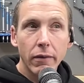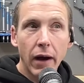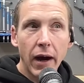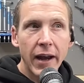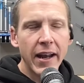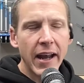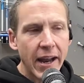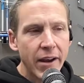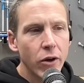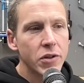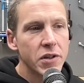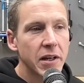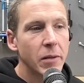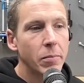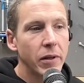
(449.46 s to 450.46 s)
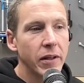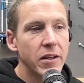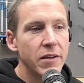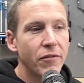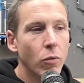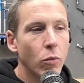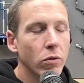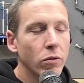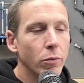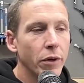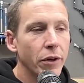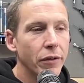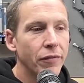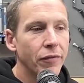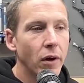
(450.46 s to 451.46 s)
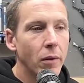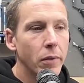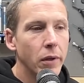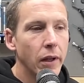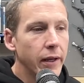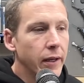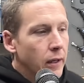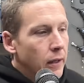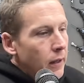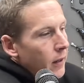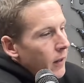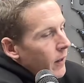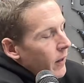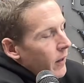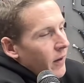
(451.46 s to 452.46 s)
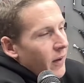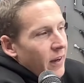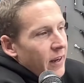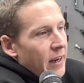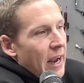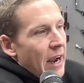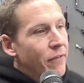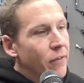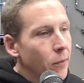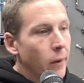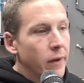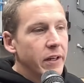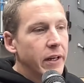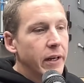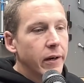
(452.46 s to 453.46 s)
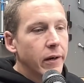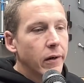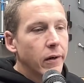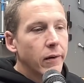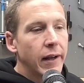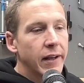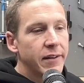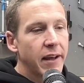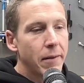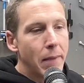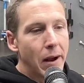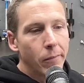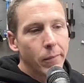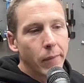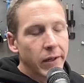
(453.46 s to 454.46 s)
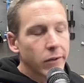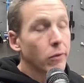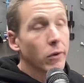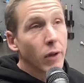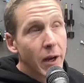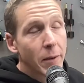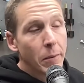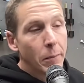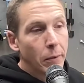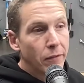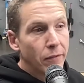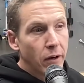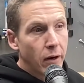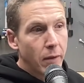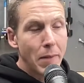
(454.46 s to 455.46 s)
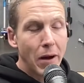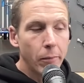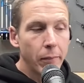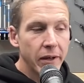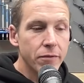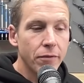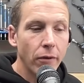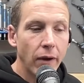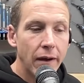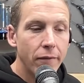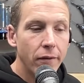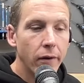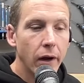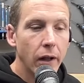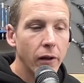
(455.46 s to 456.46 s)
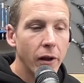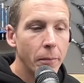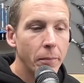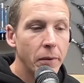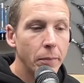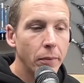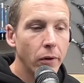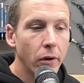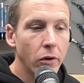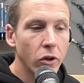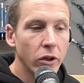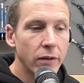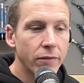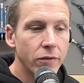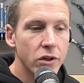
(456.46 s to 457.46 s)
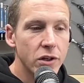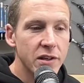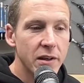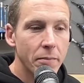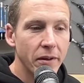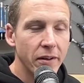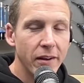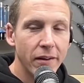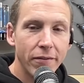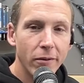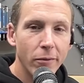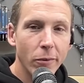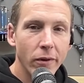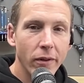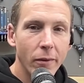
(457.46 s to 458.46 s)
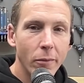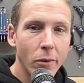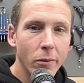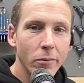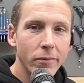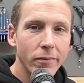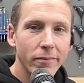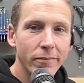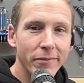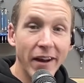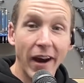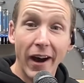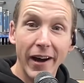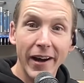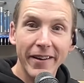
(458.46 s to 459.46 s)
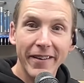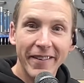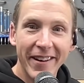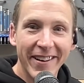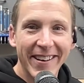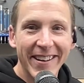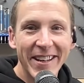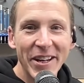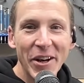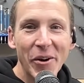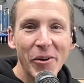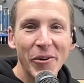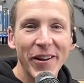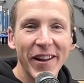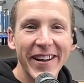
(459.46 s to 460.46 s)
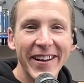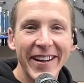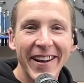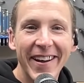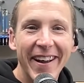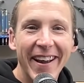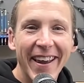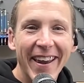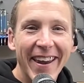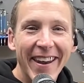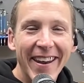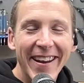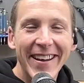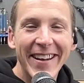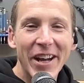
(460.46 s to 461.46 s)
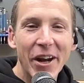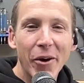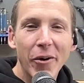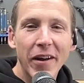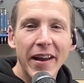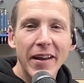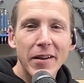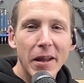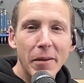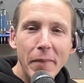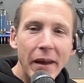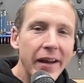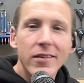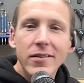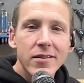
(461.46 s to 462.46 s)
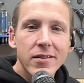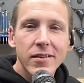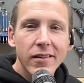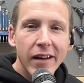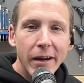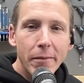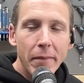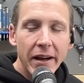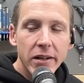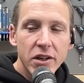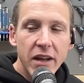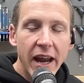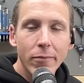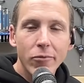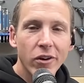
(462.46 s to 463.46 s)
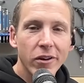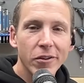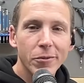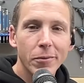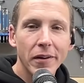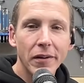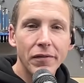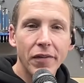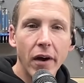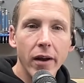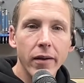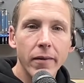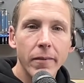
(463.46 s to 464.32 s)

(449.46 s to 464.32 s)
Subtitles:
know it's a completely different world where you're from, but like everyone here has had mountain bikes, or a lot of people here had mountain bikes forever. A lot of people are looking for just something different where they won't die, it makes tame trails really fun.